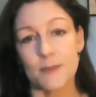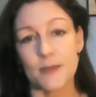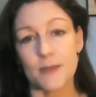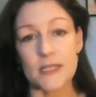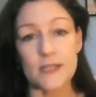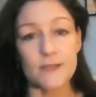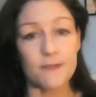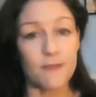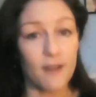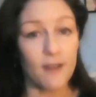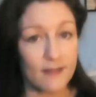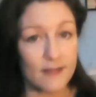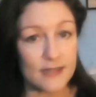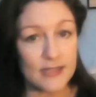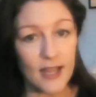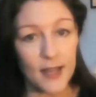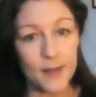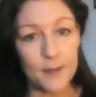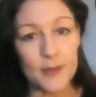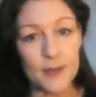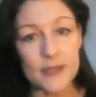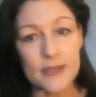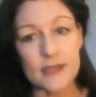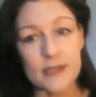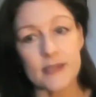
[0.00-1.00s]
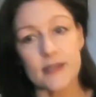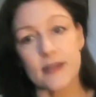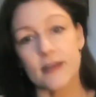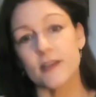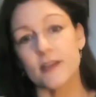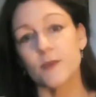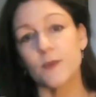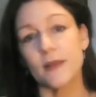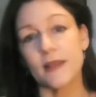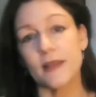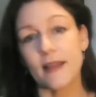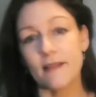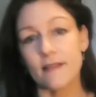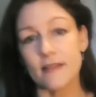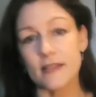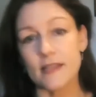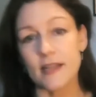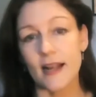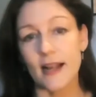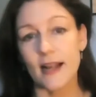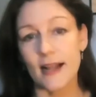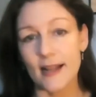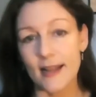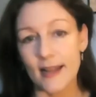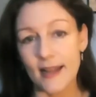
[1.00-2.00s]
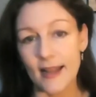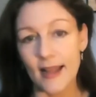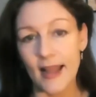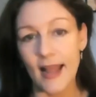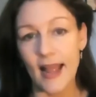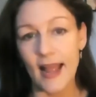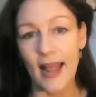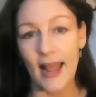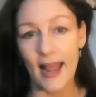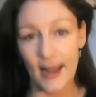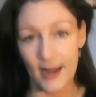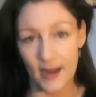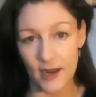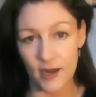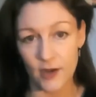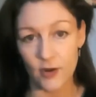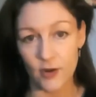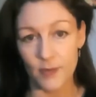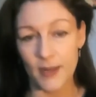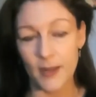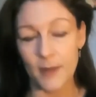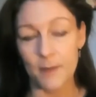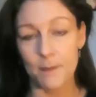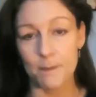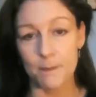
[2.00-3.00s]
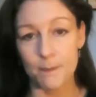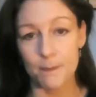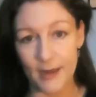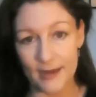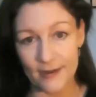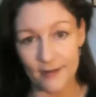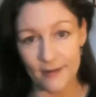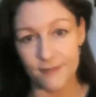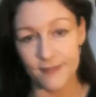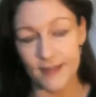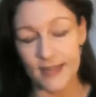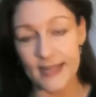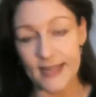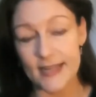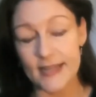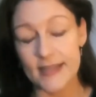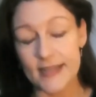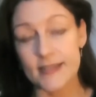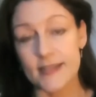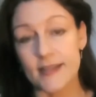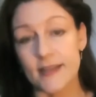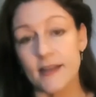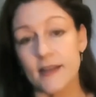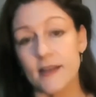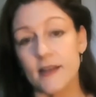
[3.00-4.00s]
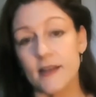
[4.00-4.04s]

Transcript: but as far as I'm concerned, when there is a clear economic benefit